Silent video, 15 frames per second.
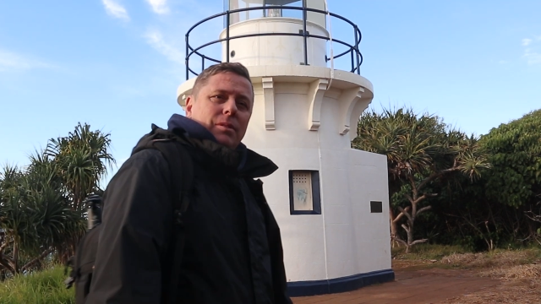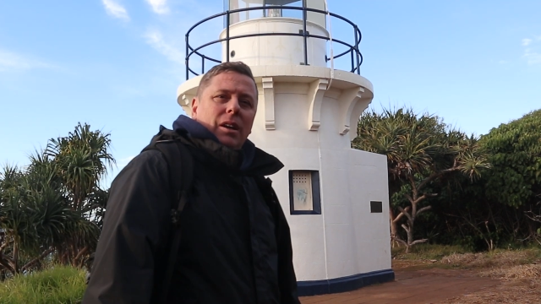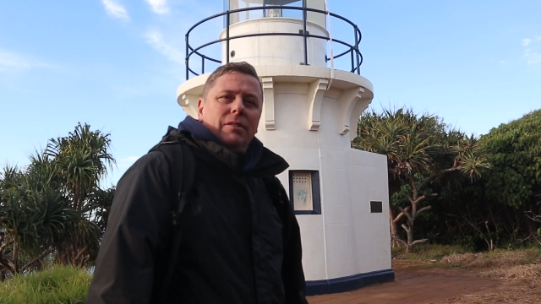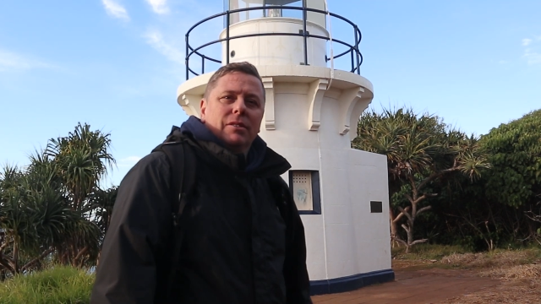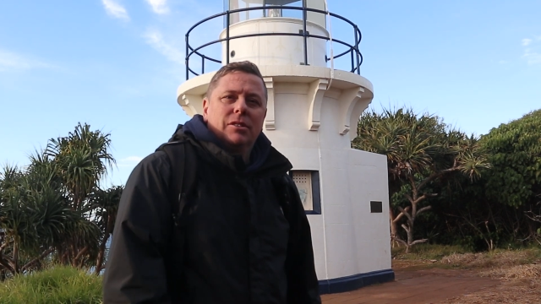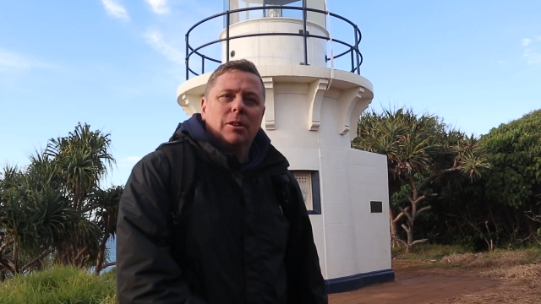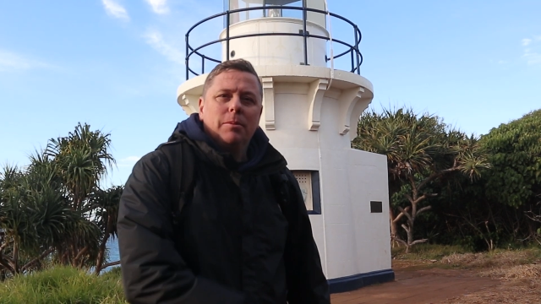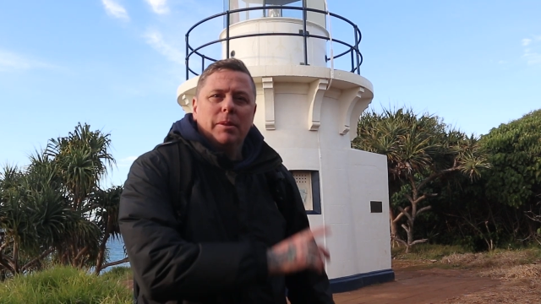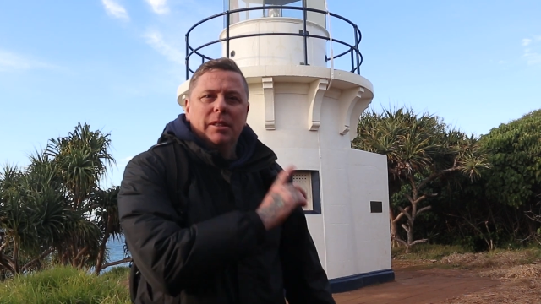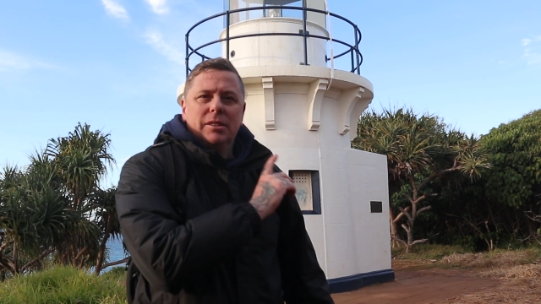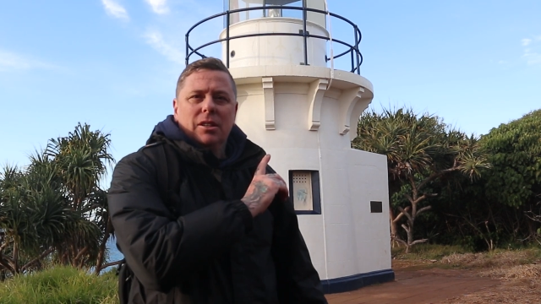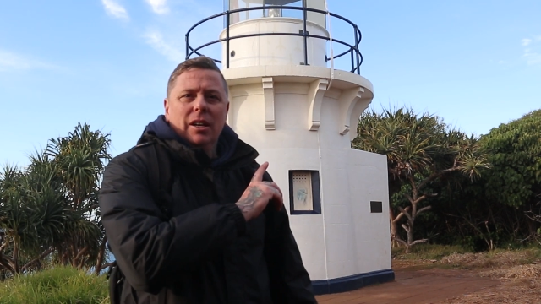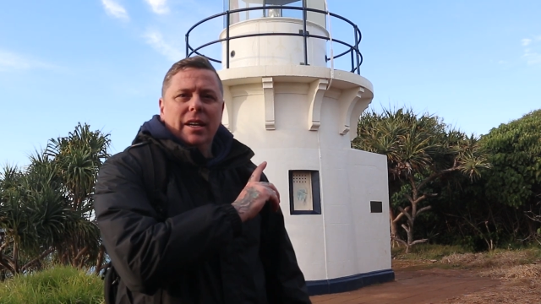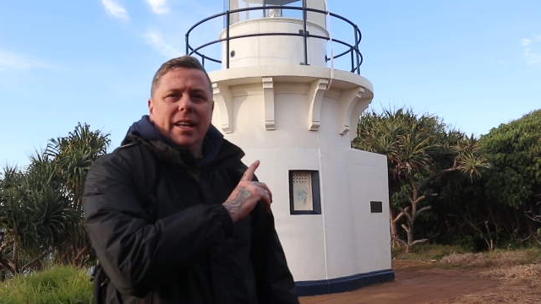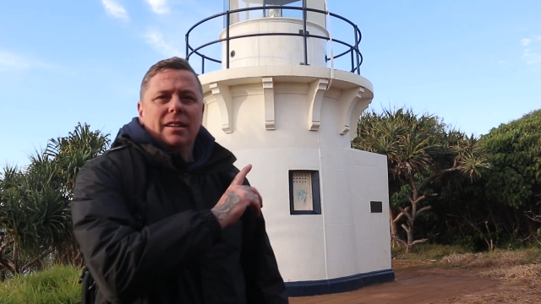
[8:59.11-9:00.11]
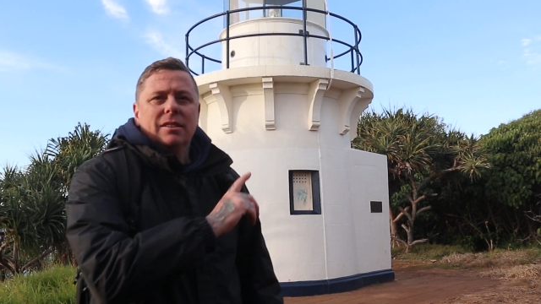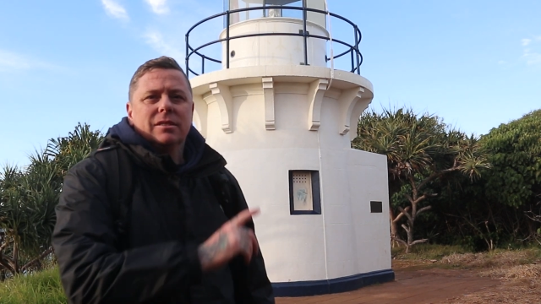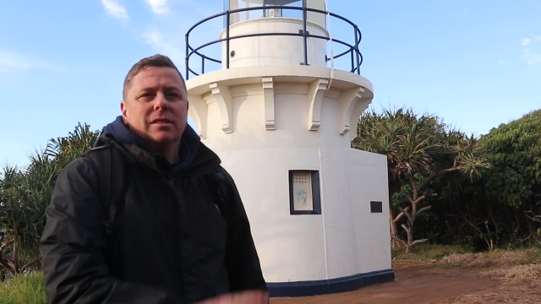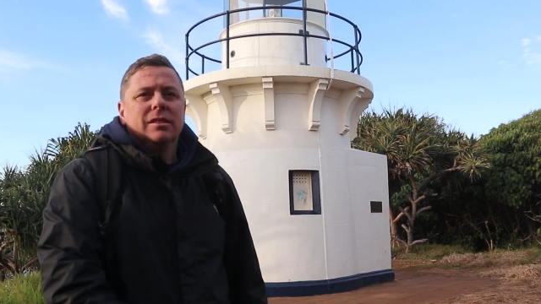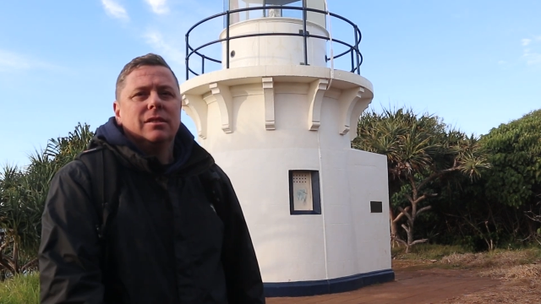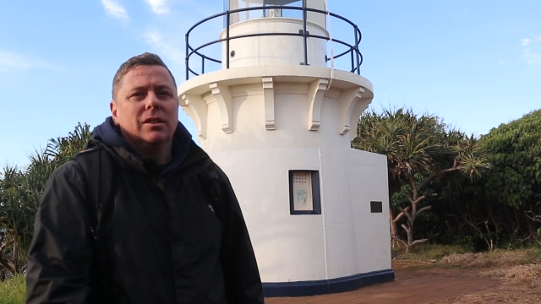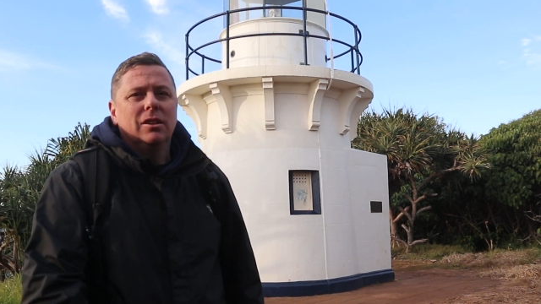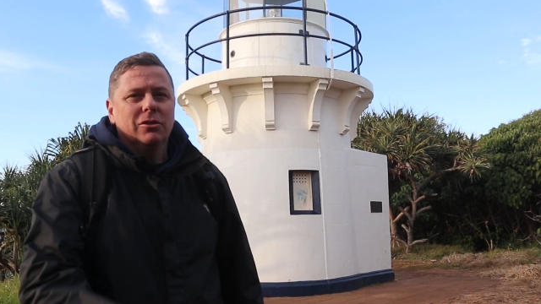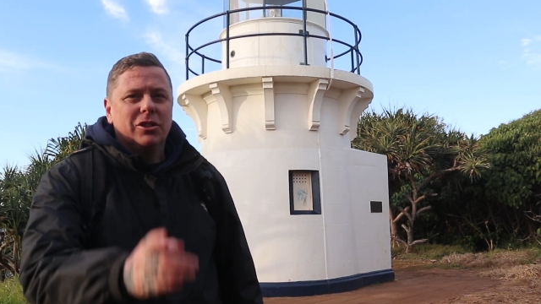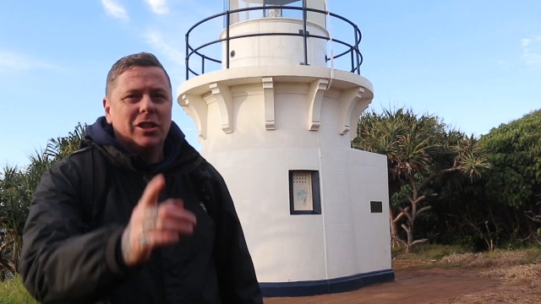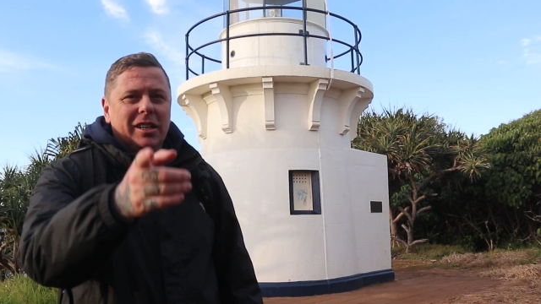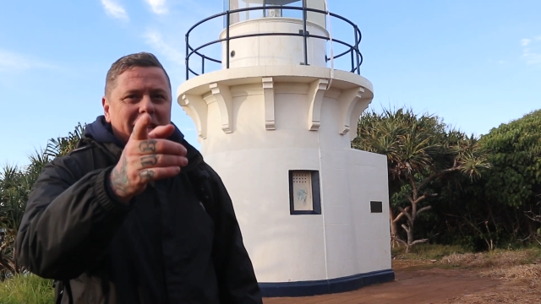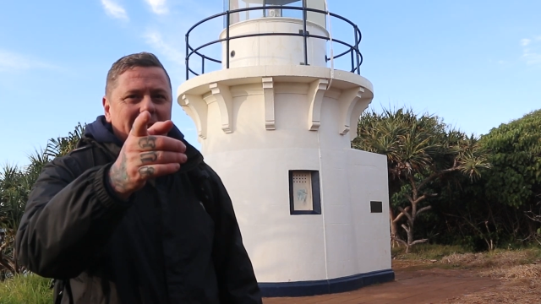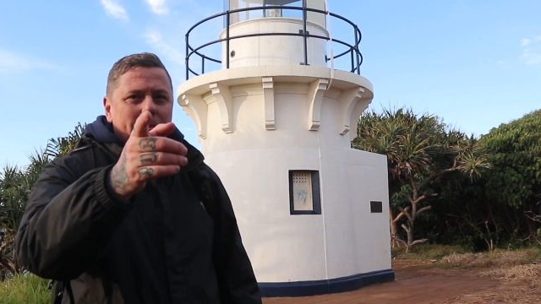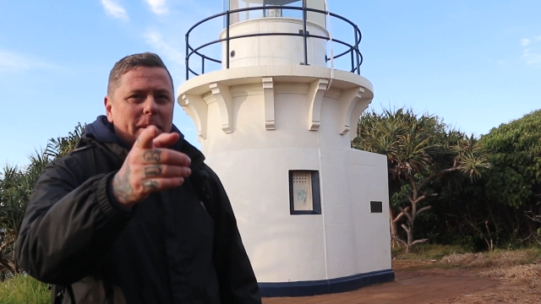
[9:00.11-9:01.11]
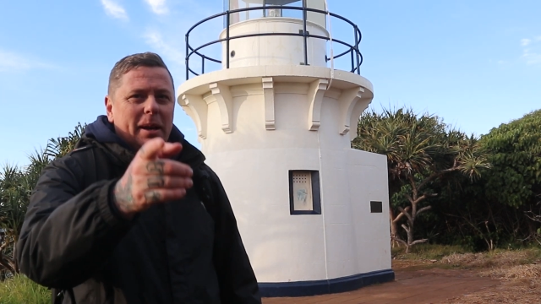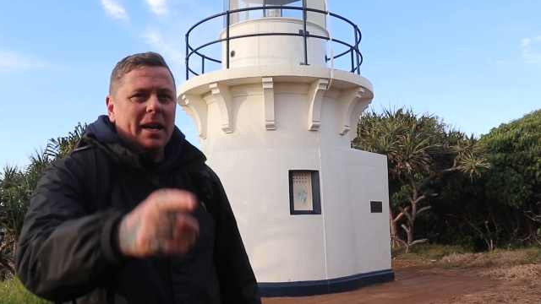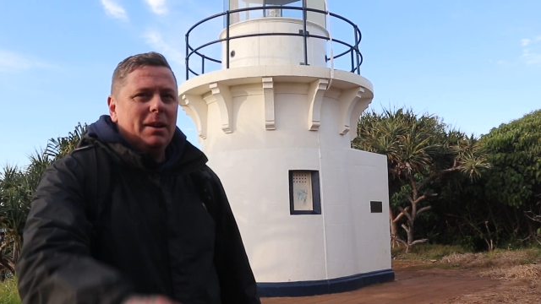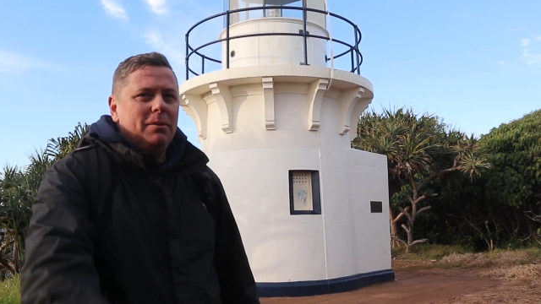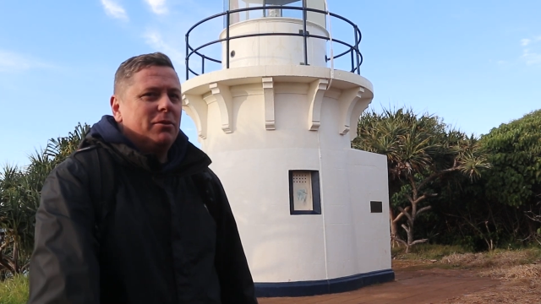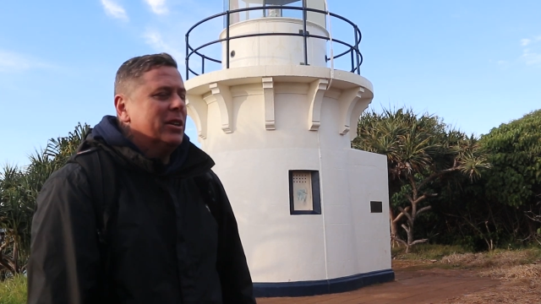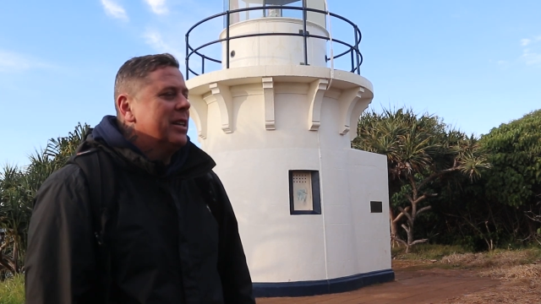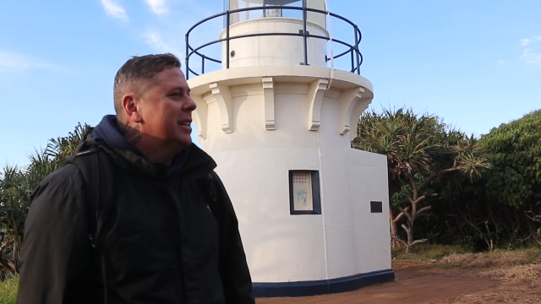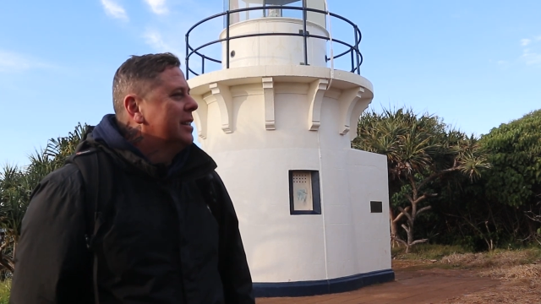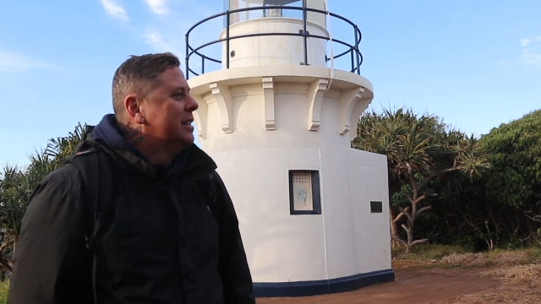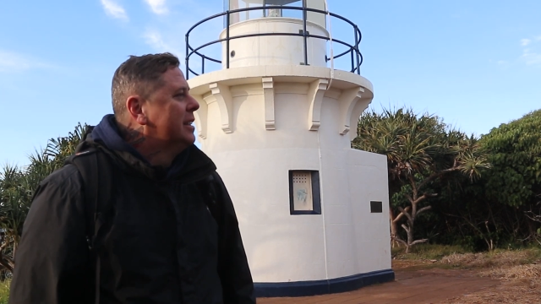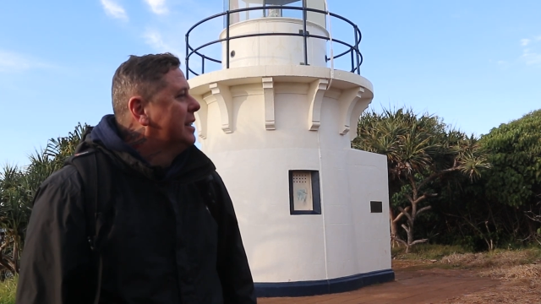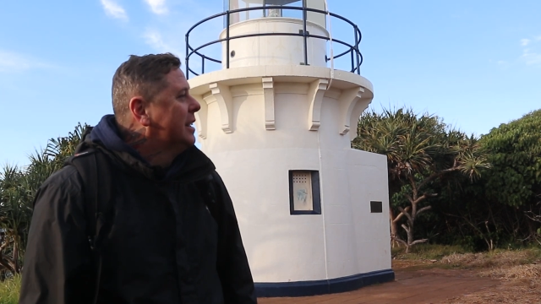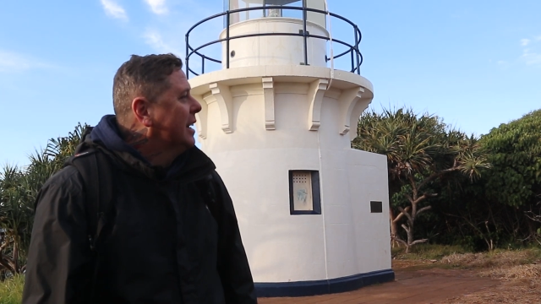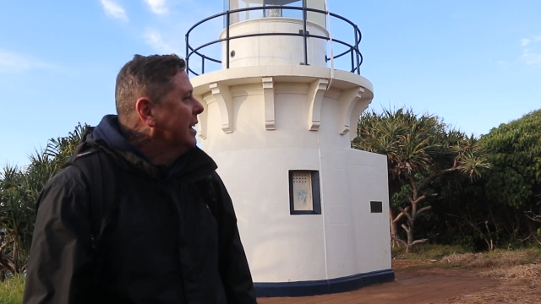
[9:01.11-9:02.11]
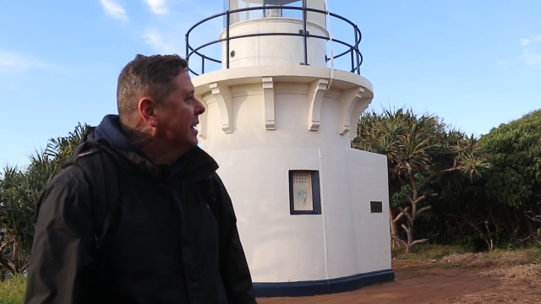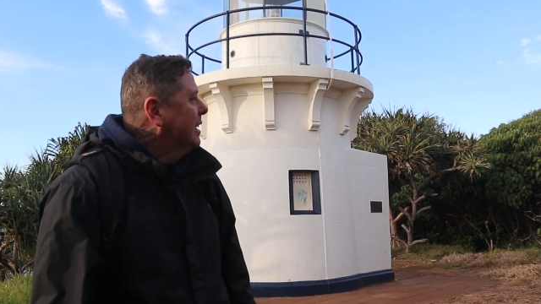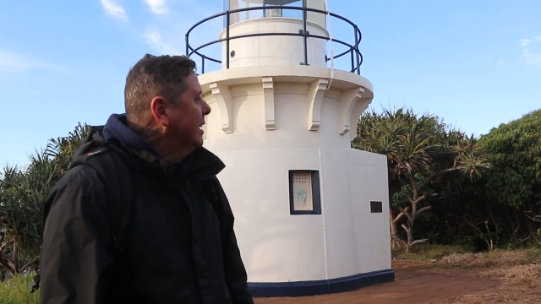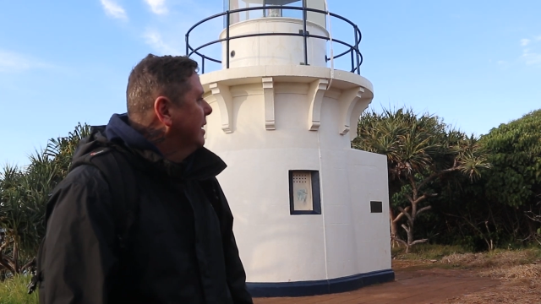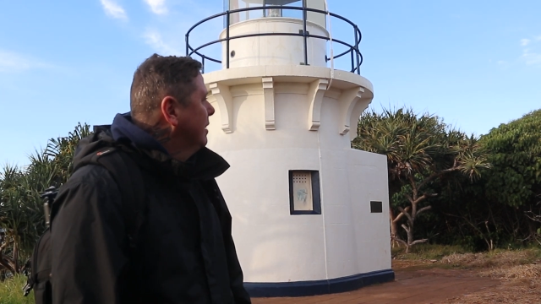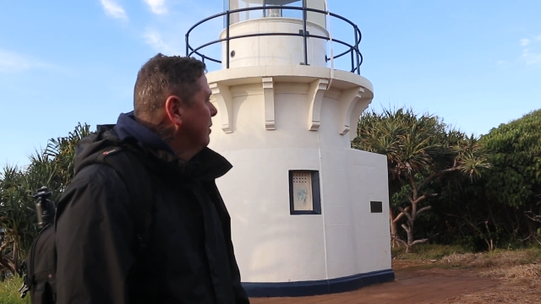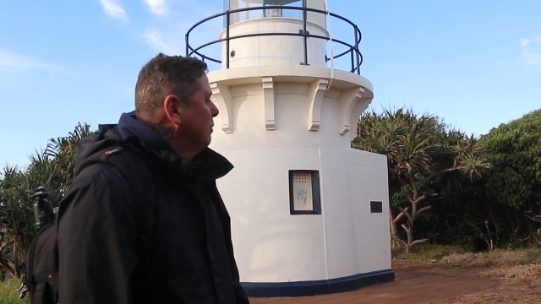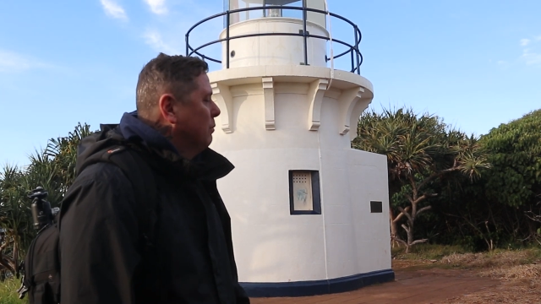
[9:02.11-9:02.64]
over the top of this lighthouse. I'll chuck that pic up for you and we'll